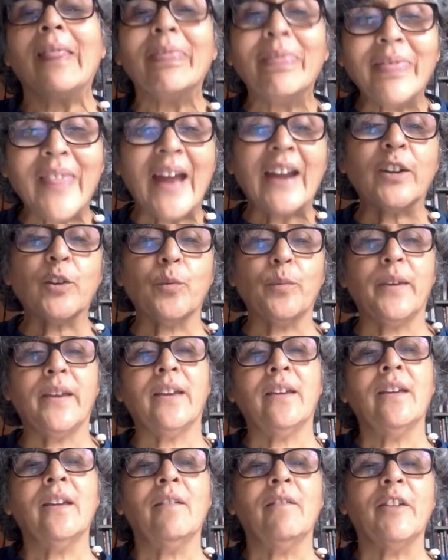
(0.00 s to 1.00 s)
That
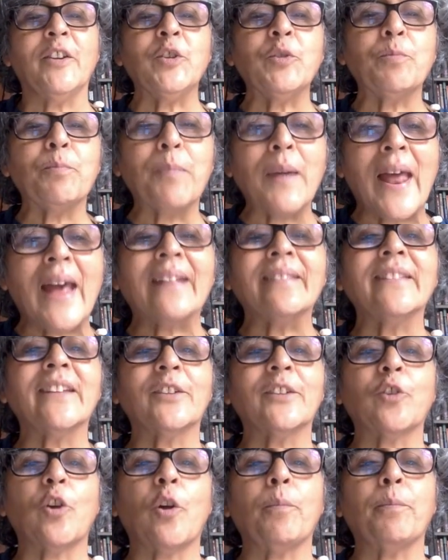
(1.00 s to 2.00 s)
way, when you plan the
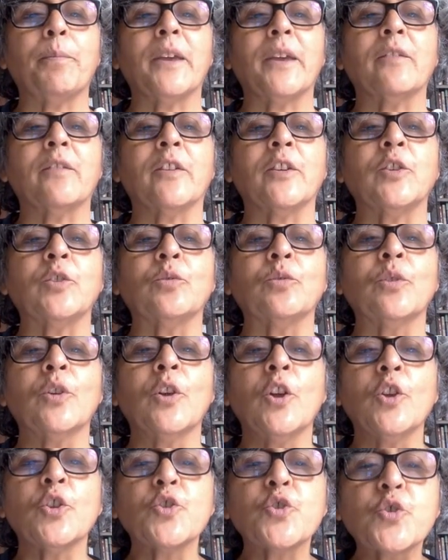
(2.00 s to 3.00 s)
topic, when you
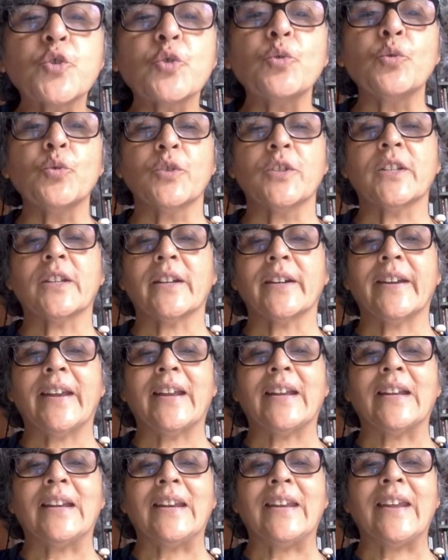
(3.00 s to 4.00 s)
choose
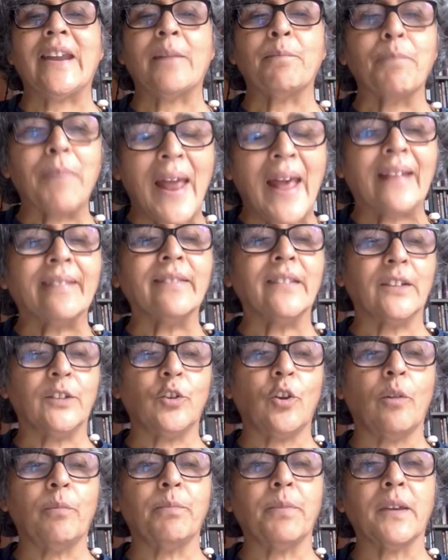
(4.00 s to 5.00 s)
correctly and plan the
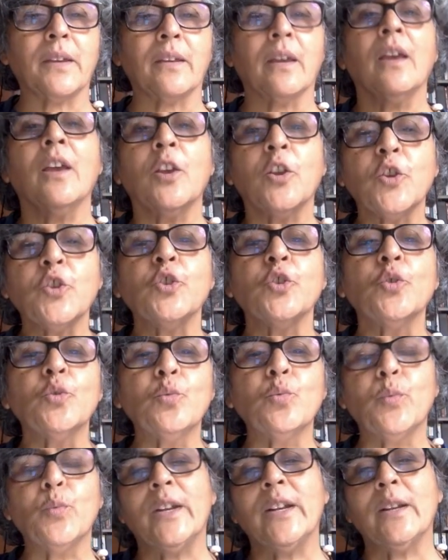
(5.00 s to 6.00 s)
topic, you
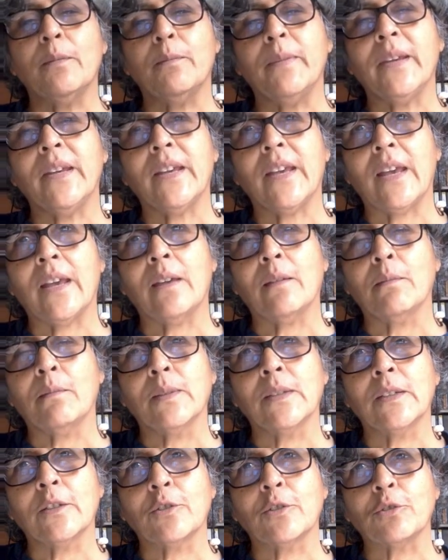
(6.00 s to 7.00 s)
will be
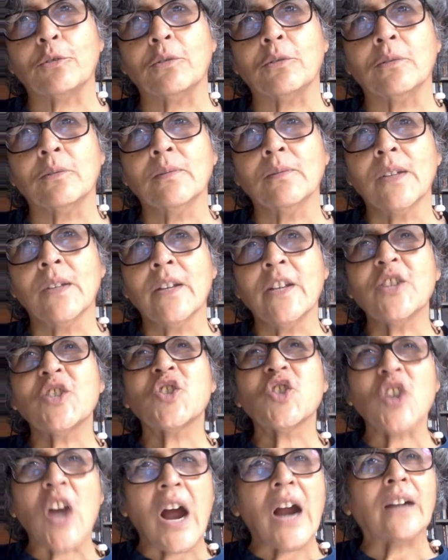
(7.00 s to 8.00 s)
able to
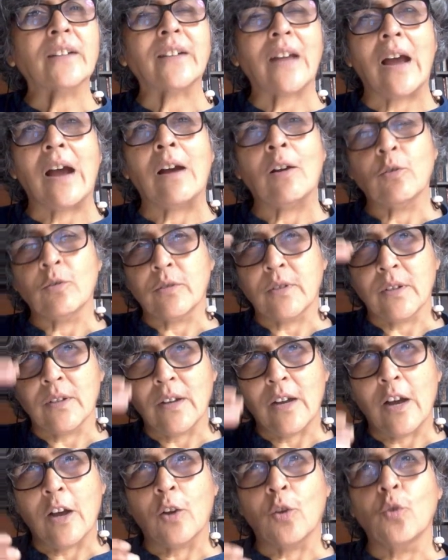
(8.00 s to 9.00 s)
chart out
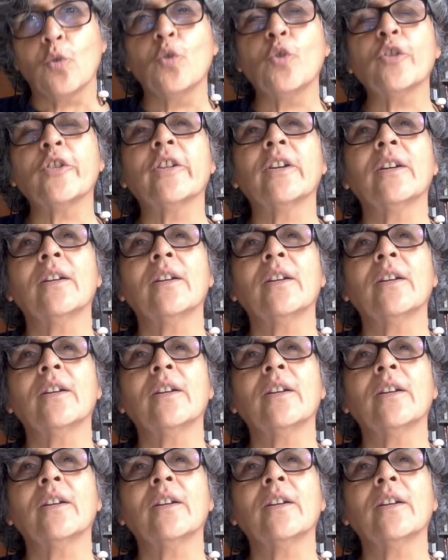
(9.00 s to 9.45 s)
a good